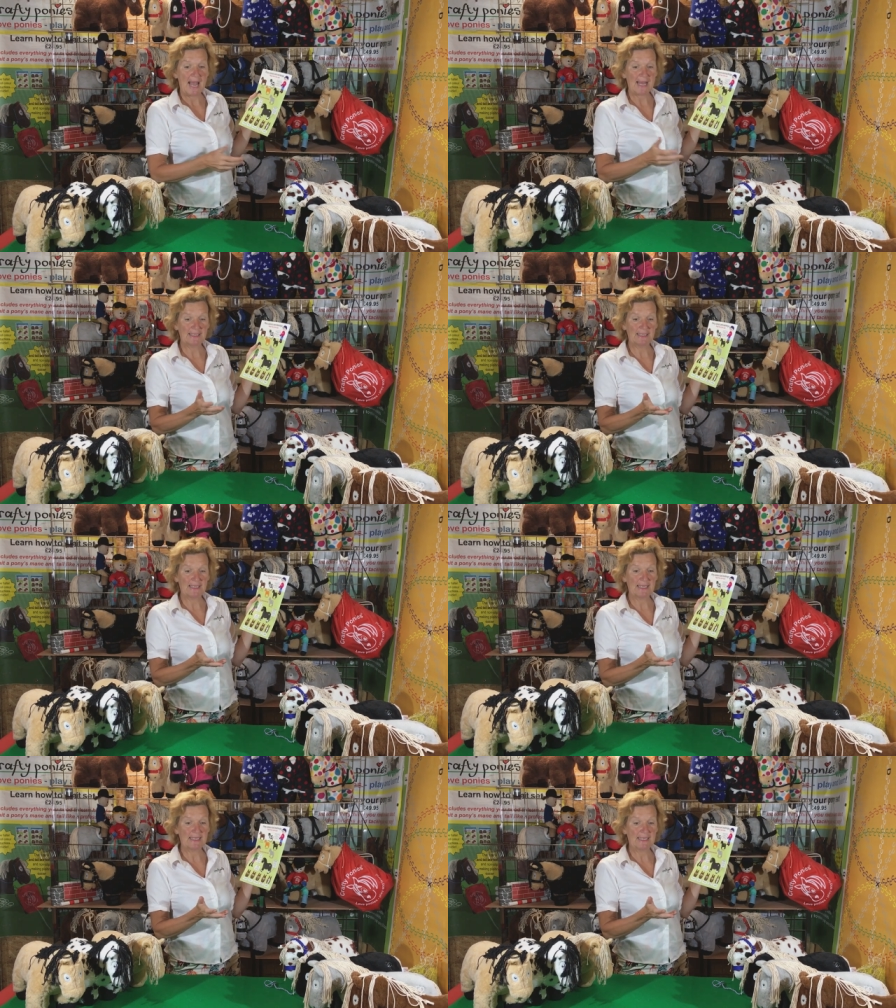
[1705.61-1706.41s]
and you
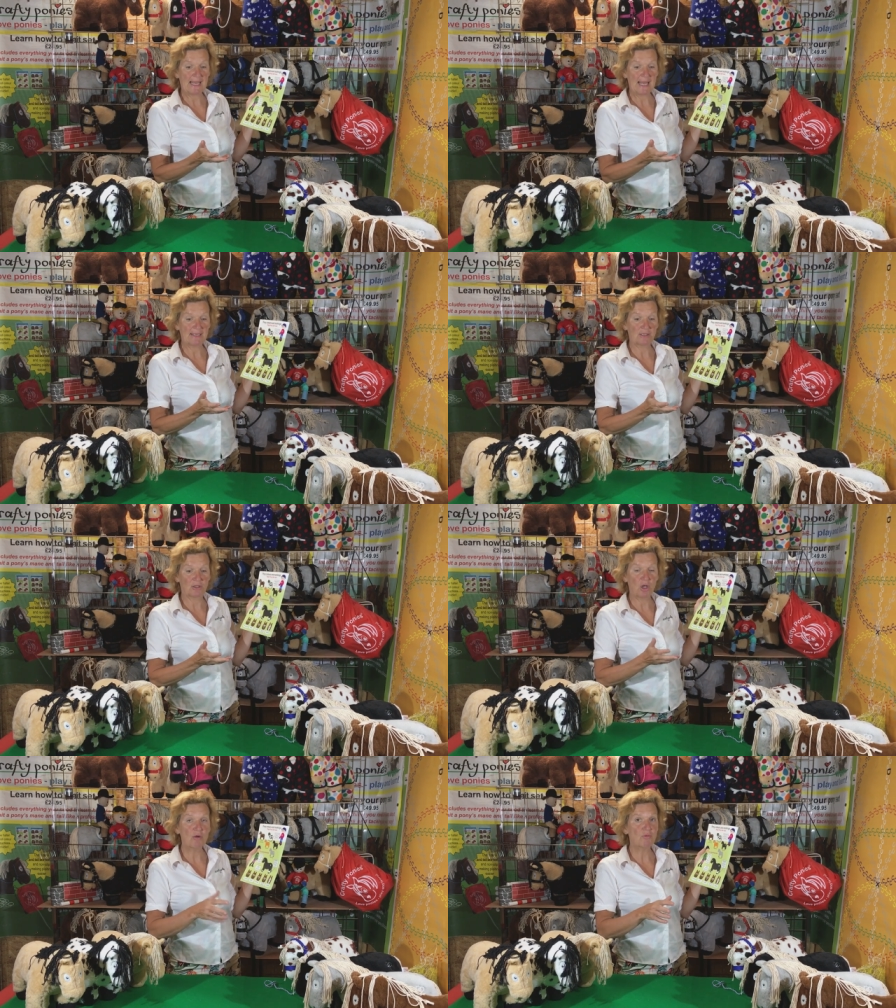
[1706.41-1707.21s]
can get a
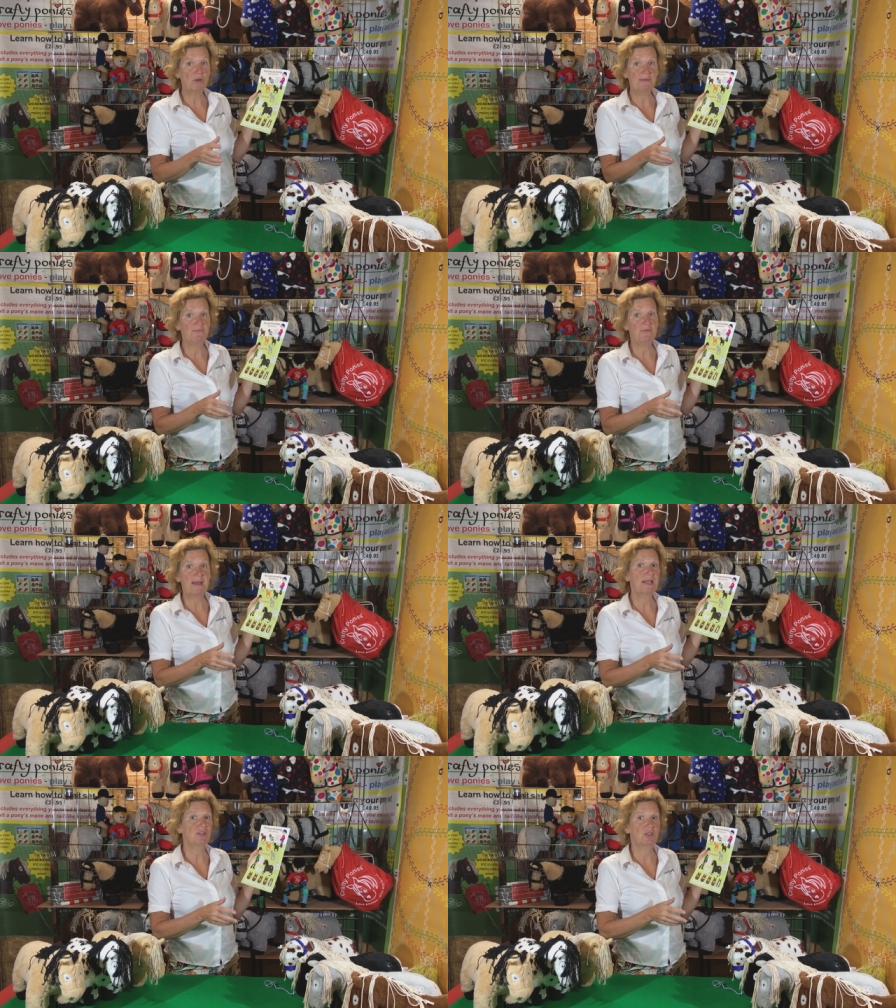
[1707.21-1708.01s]
lot more
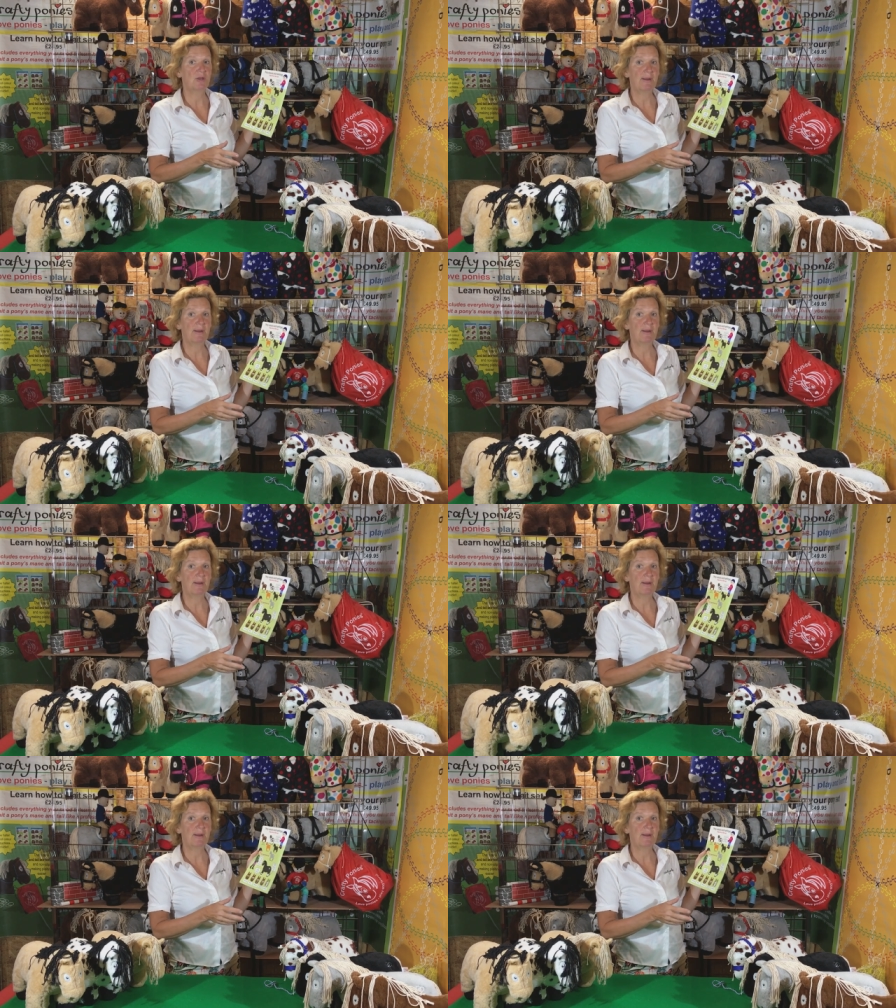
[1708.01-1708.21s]
information